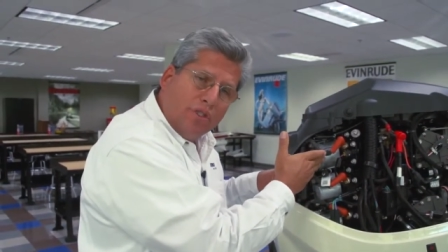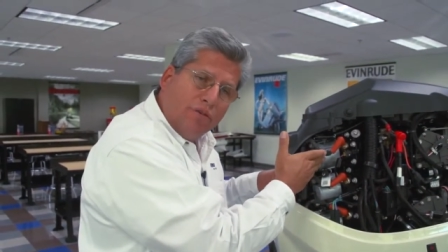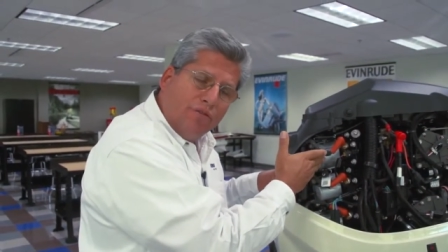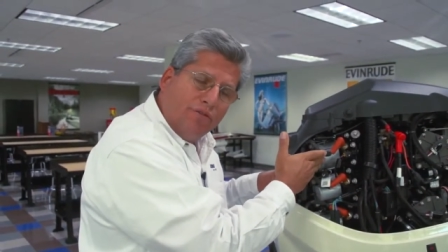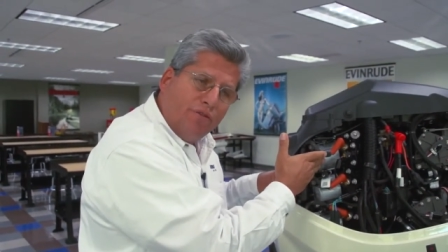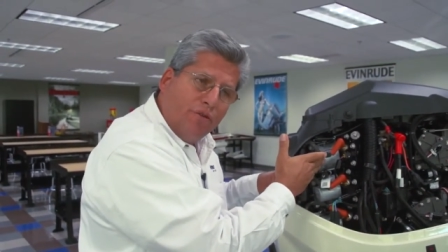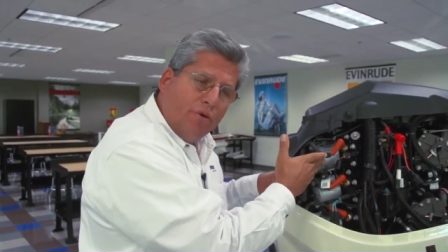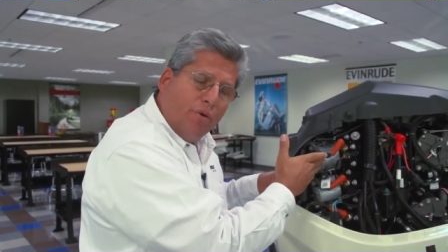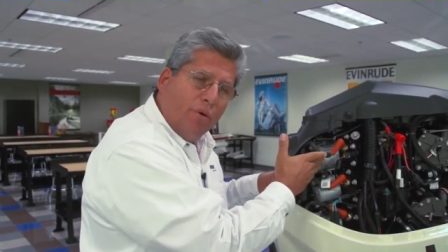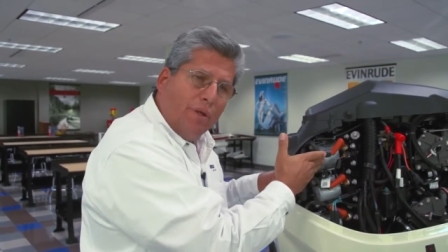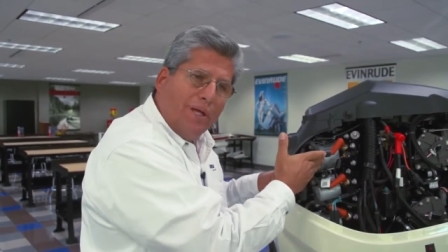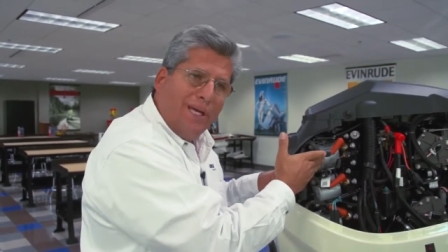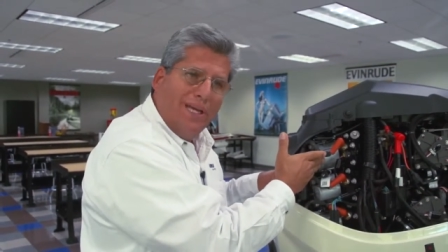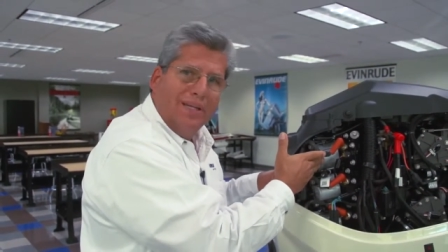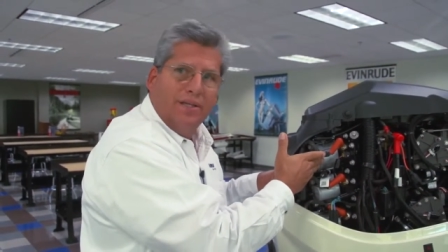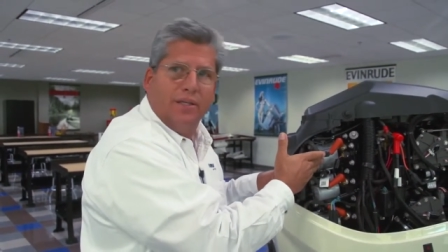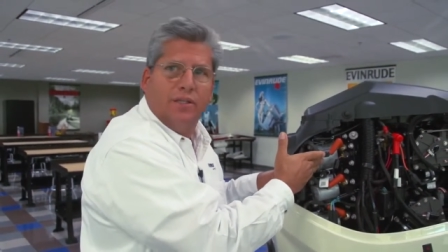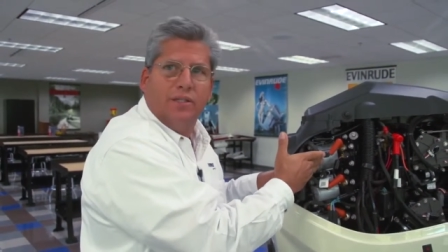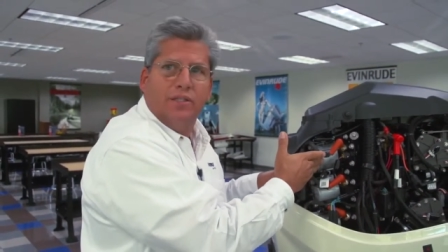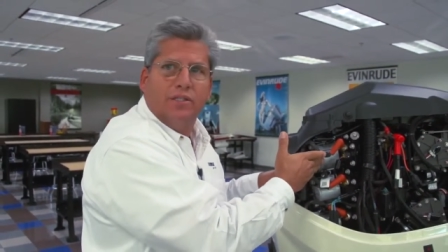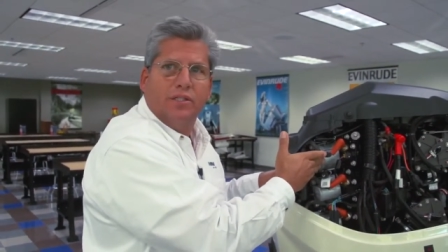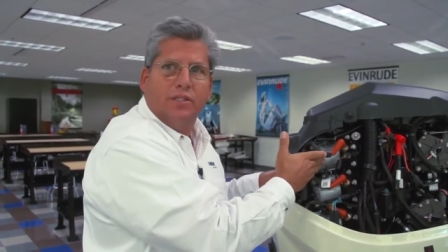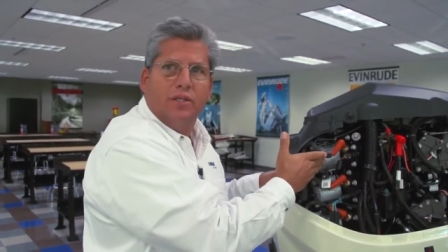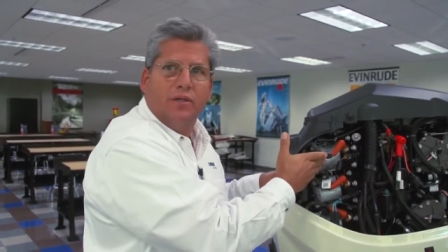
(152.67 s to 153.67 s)
the fuel
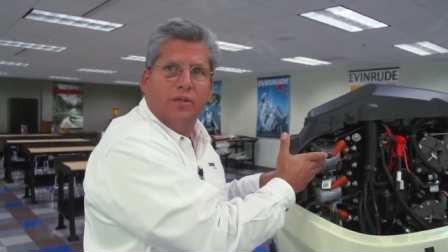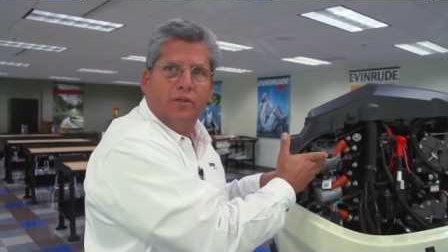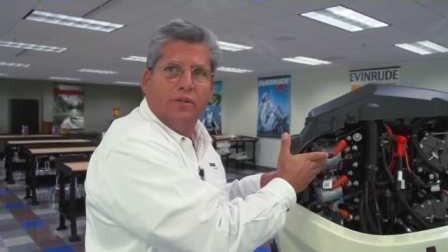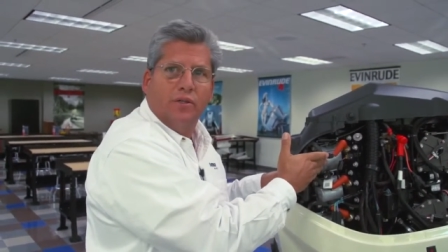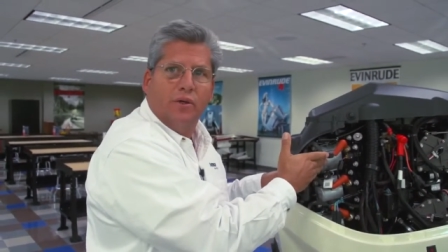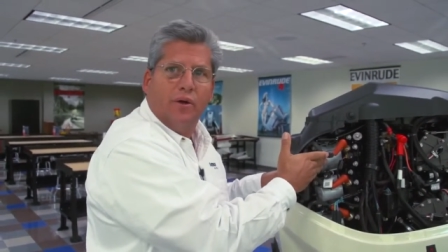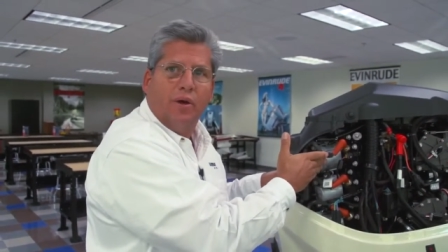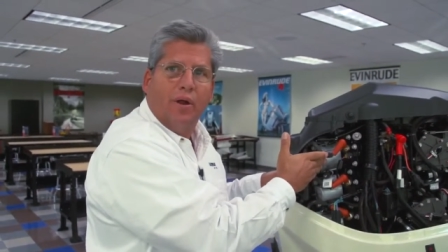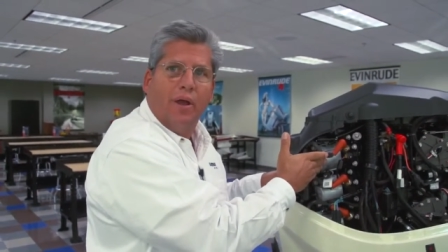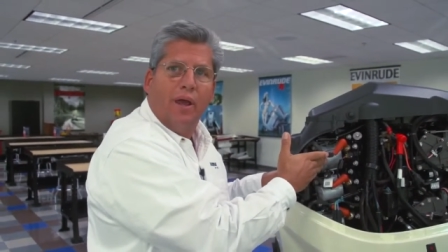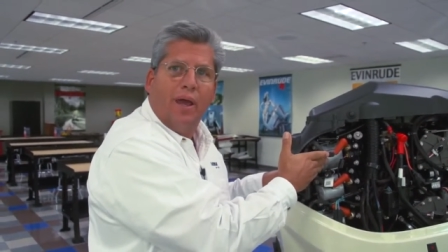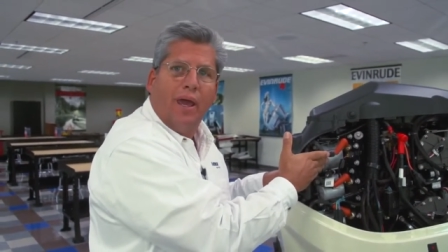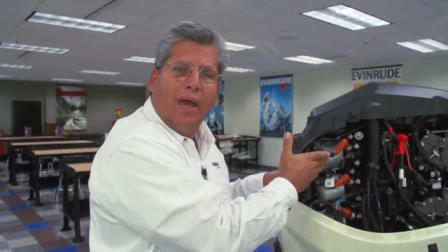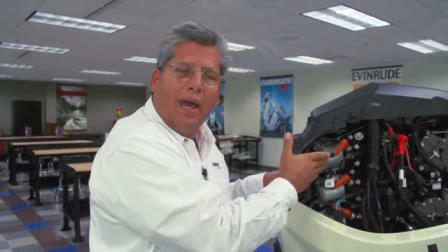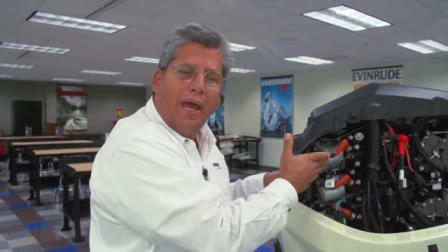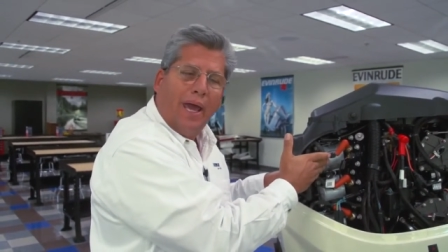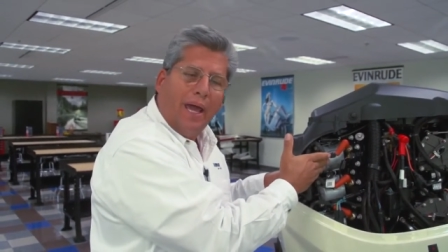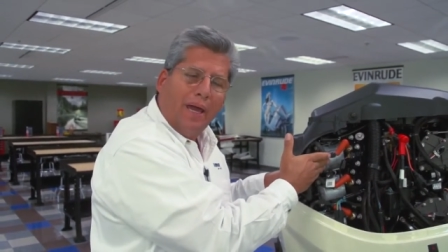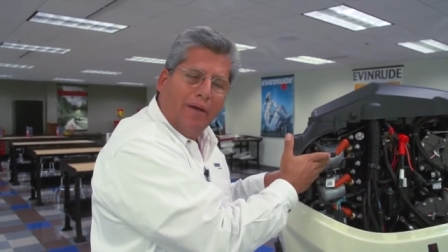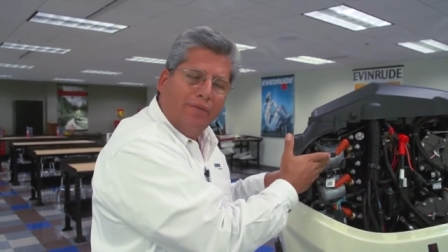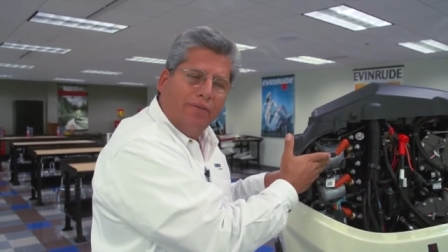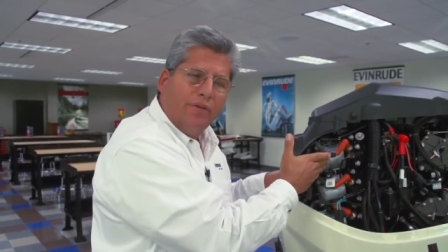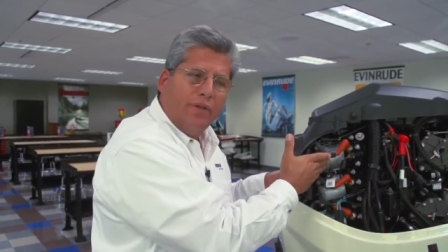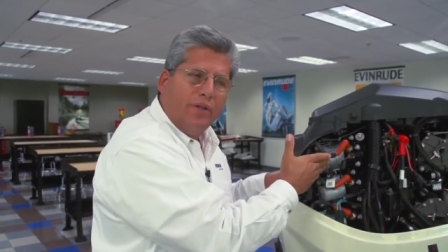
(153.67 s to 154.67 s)
into the cylinder
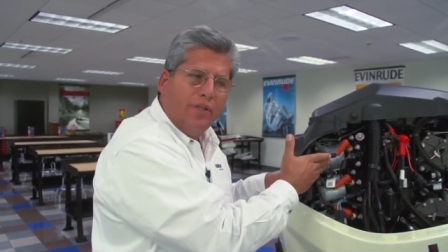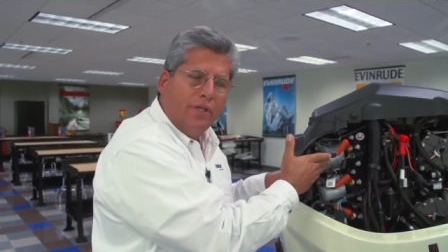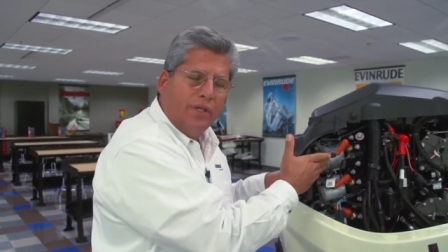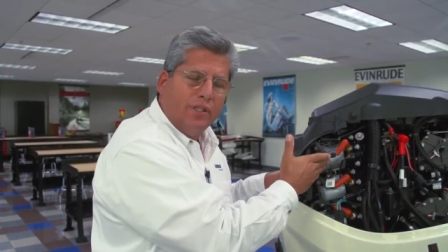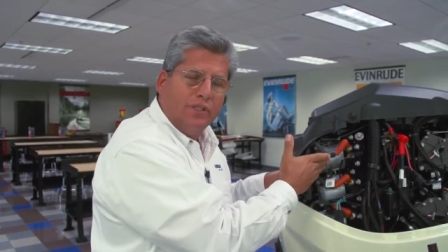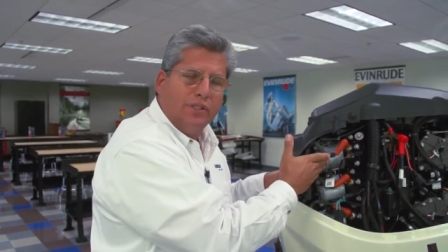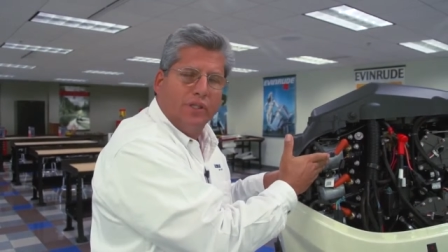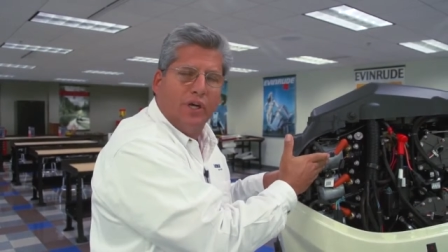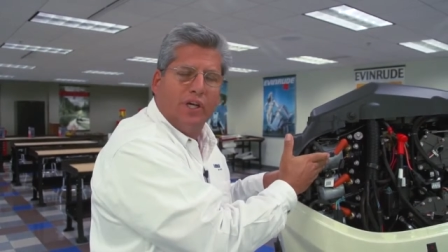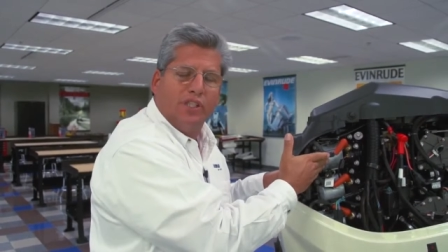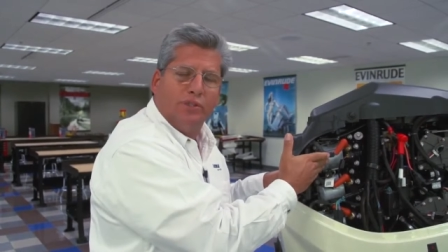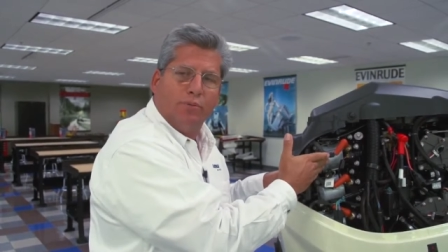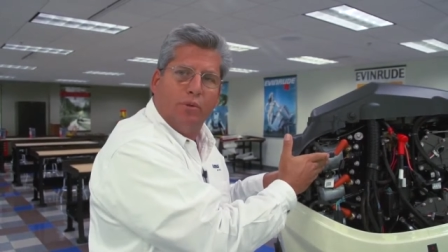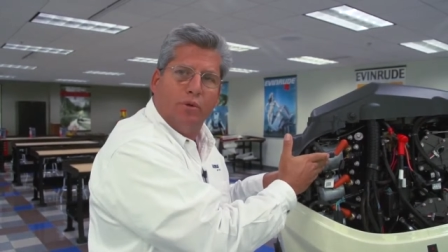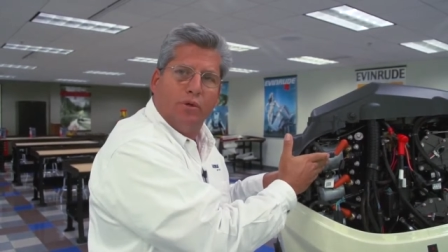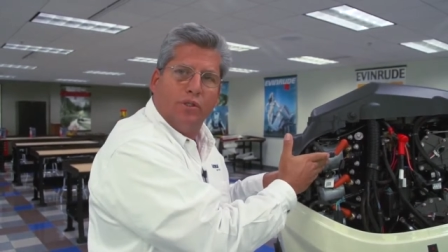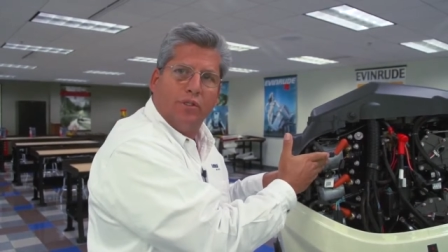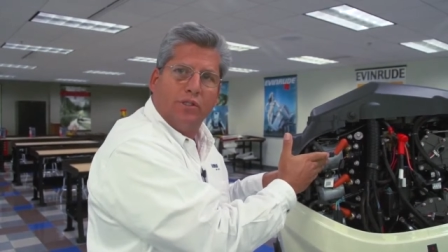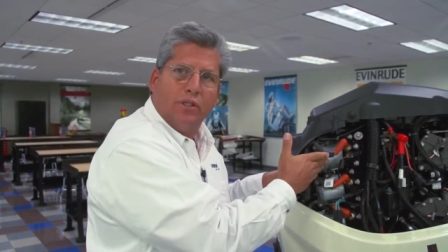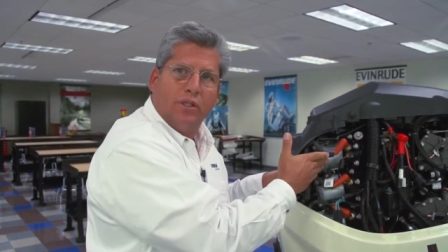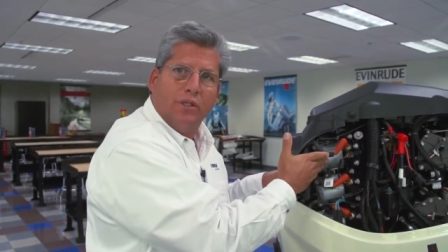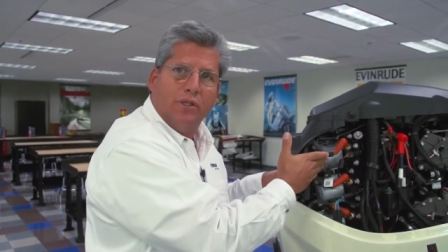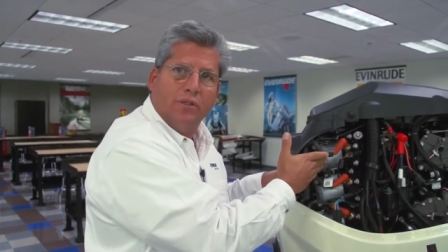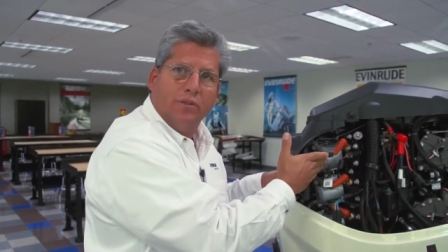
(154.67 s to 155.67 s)
after the exhaust
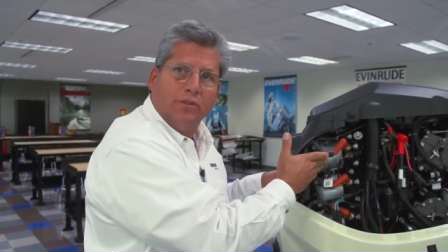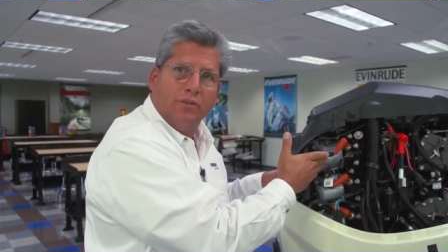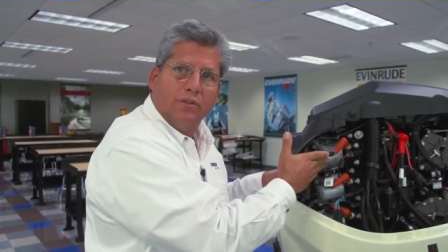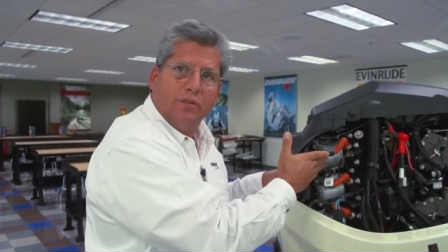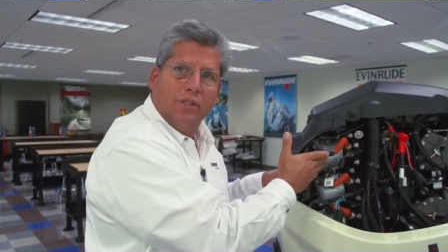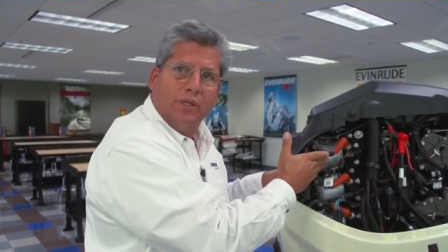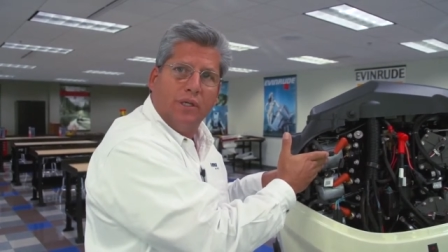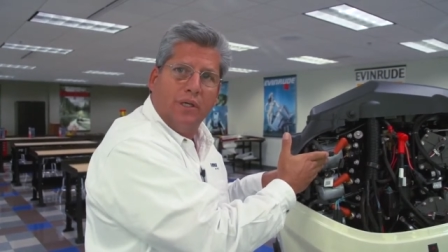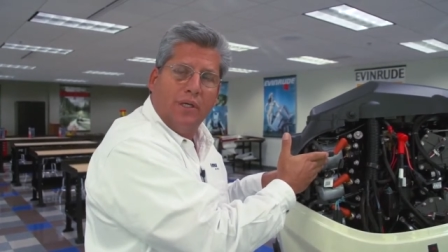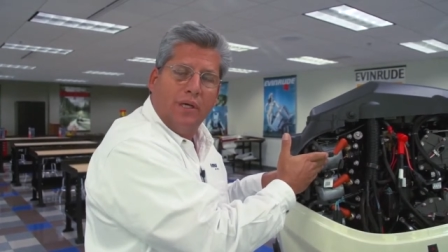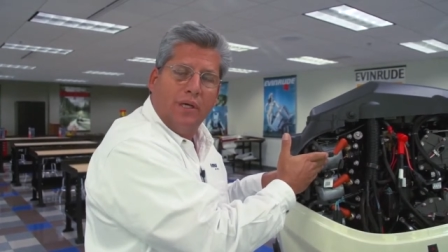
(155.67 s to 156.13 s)
port is closed,